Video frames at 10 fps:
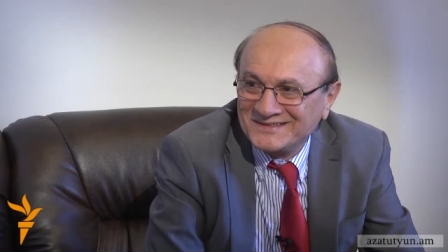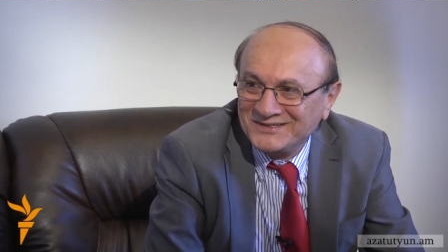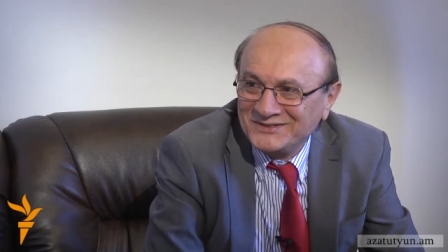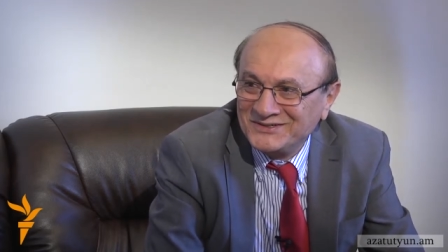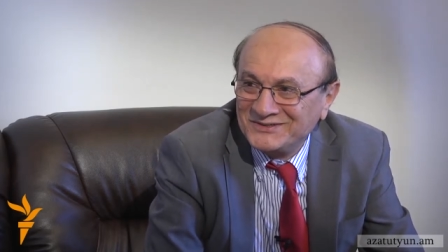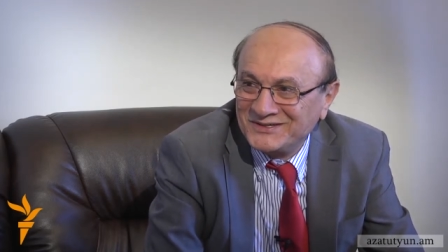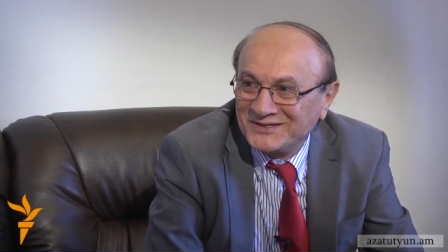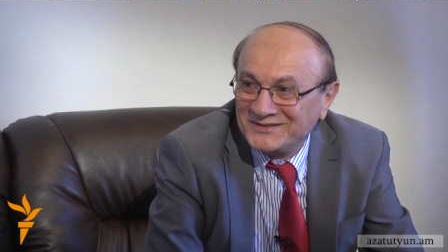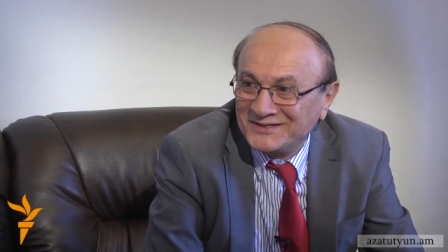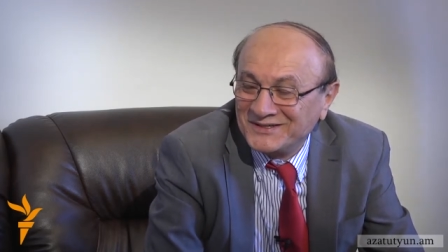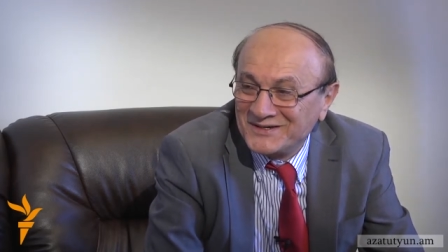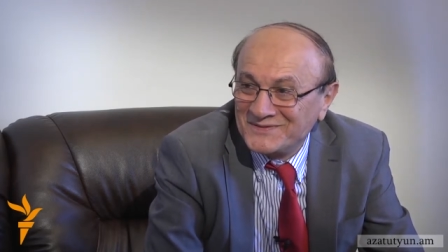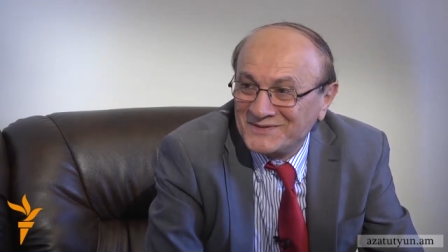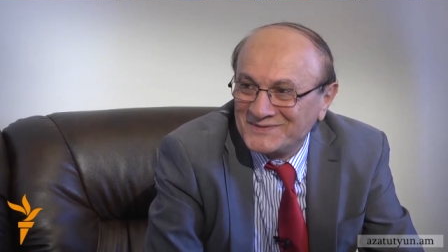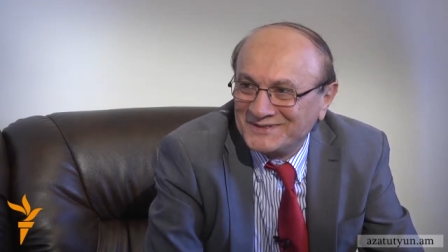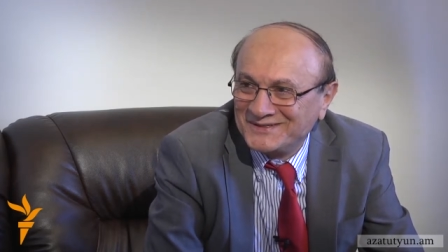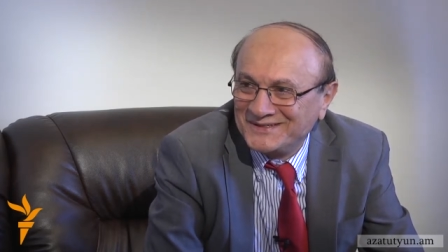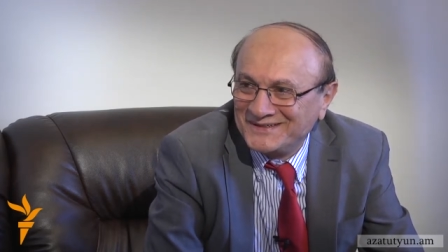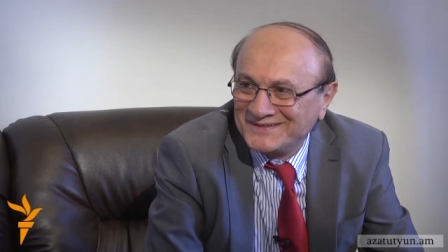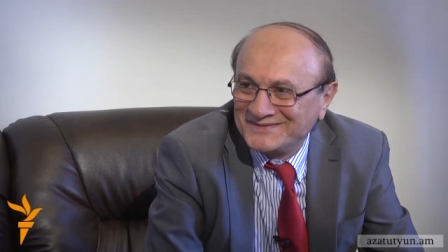irritate the government
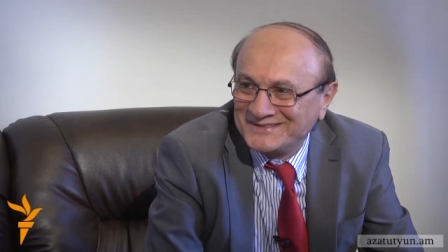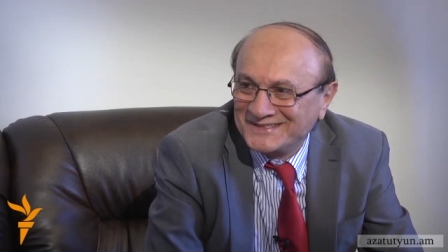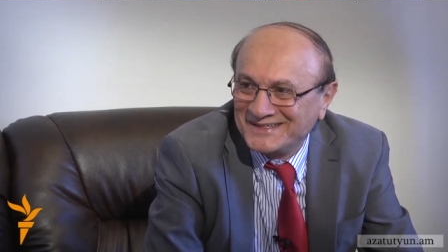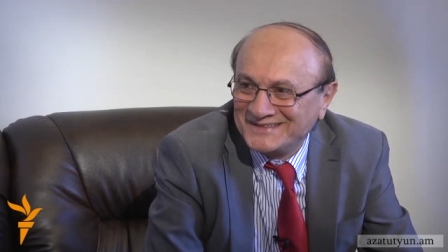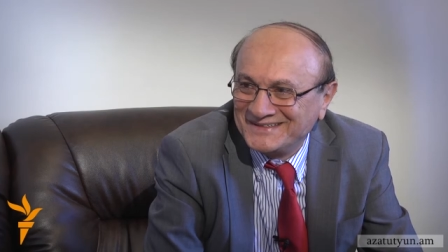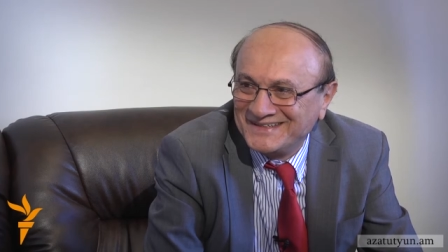here. Is that?